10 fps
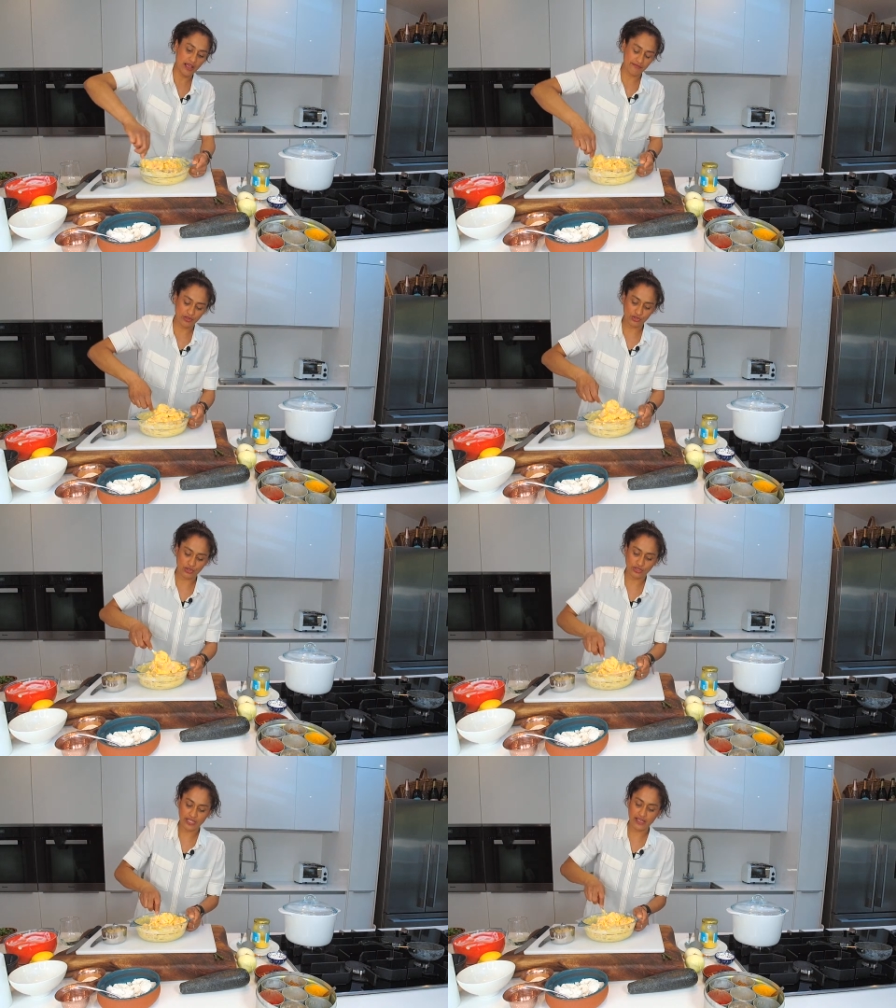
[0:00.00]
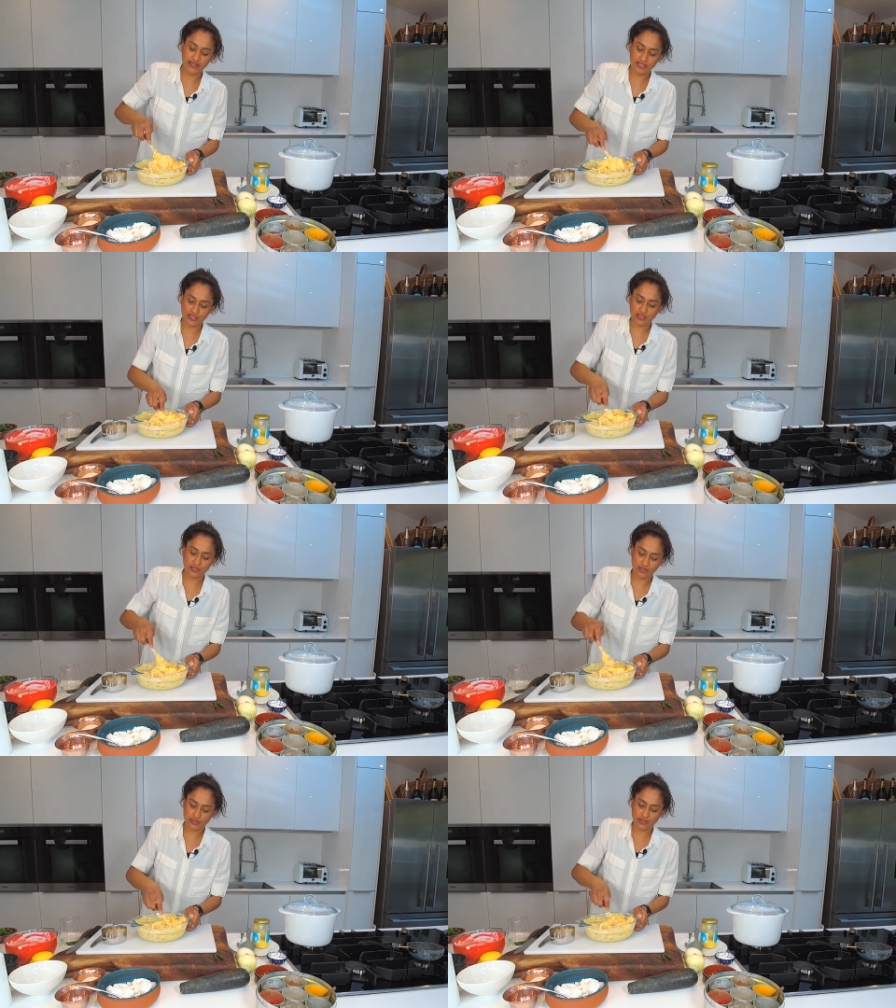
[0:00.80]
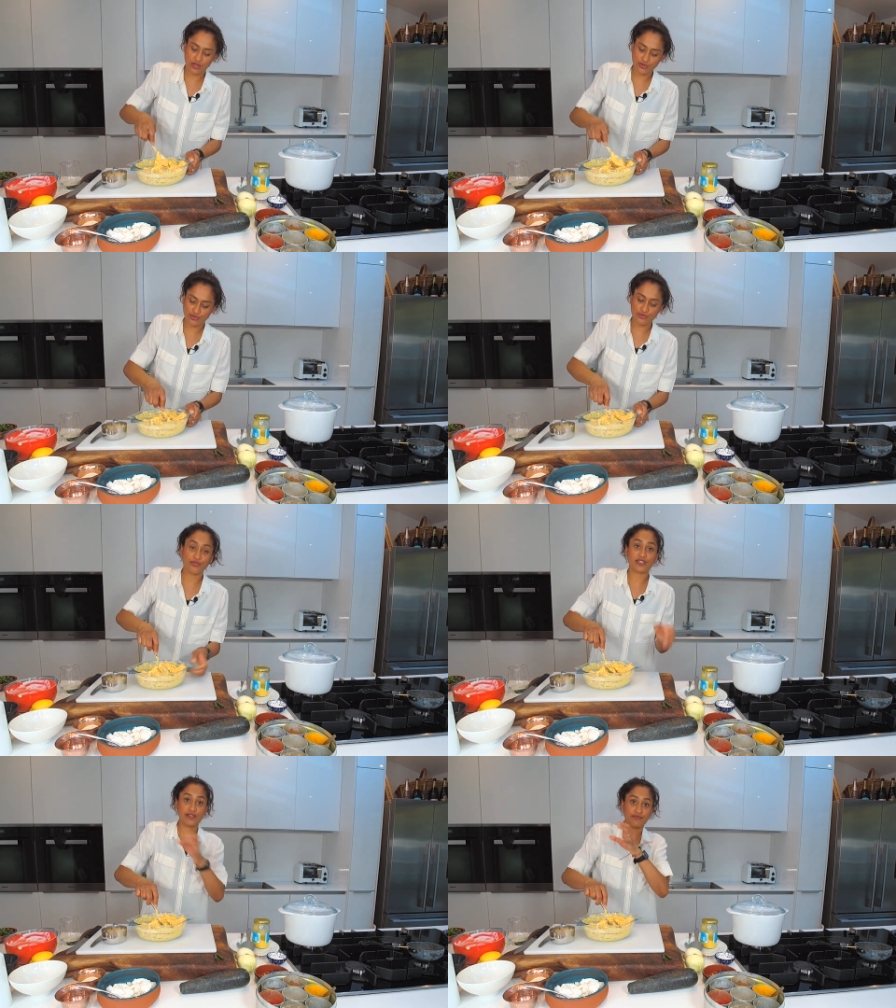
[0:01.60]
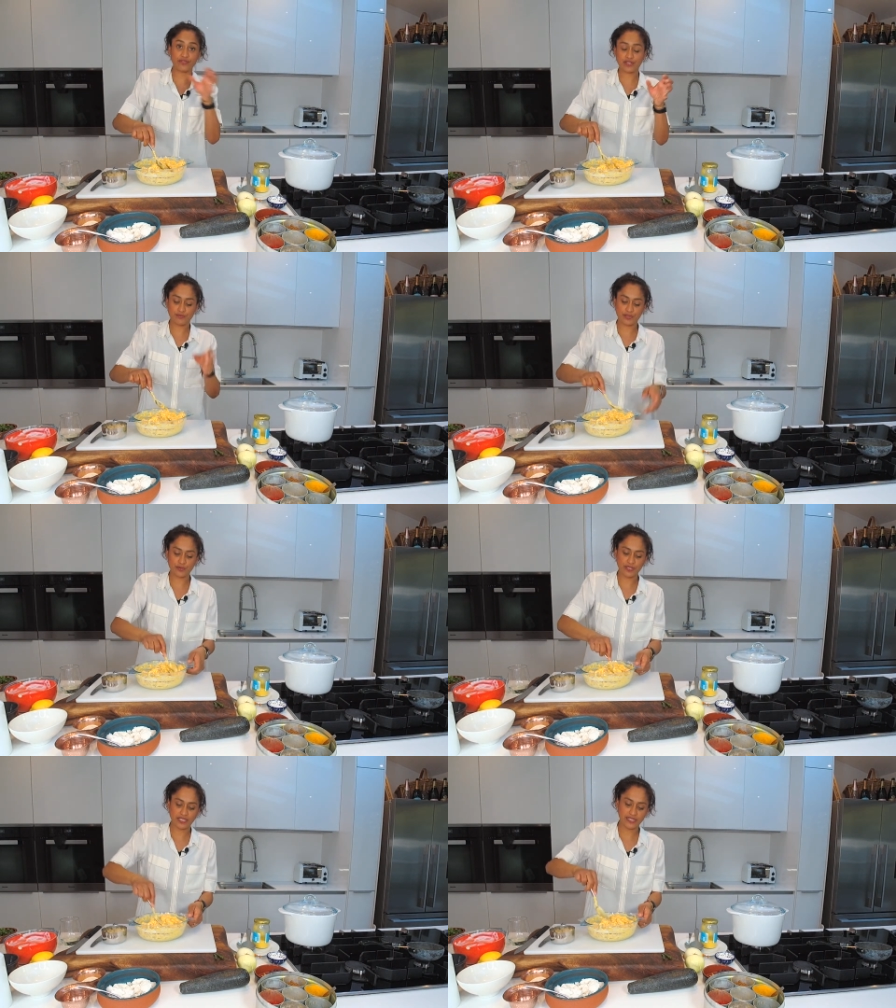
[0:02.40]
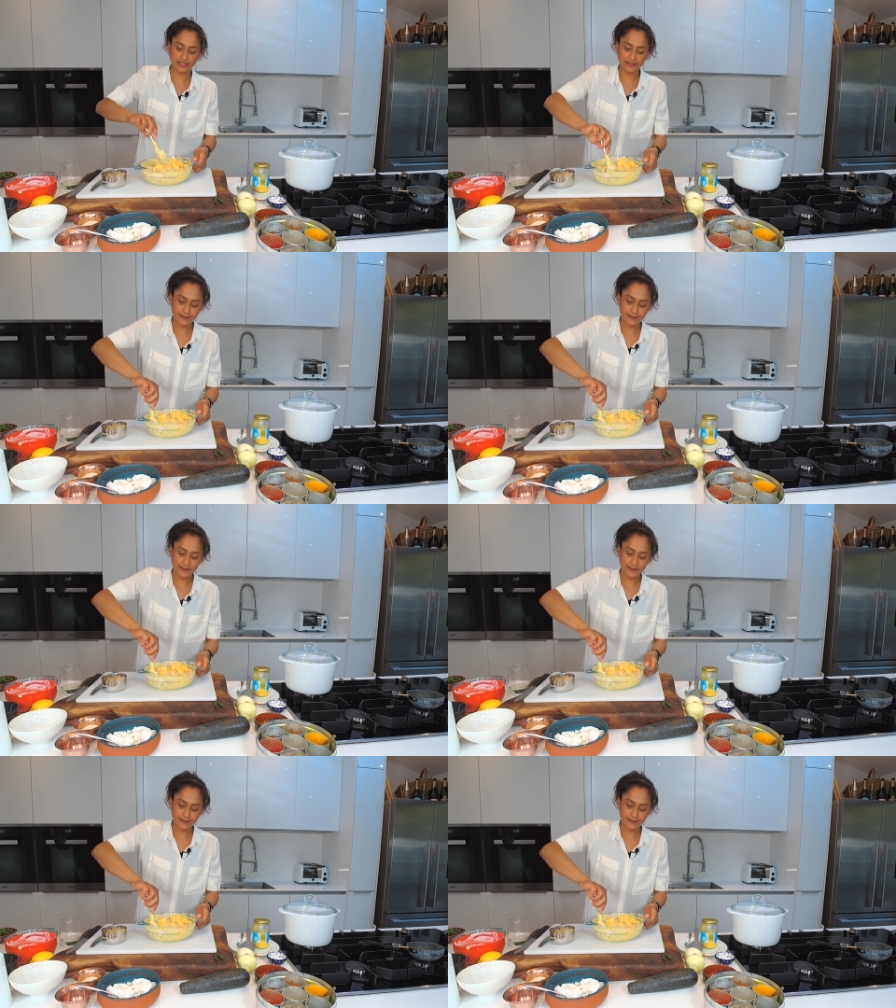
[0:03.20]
have a look on there. It goes through the difference between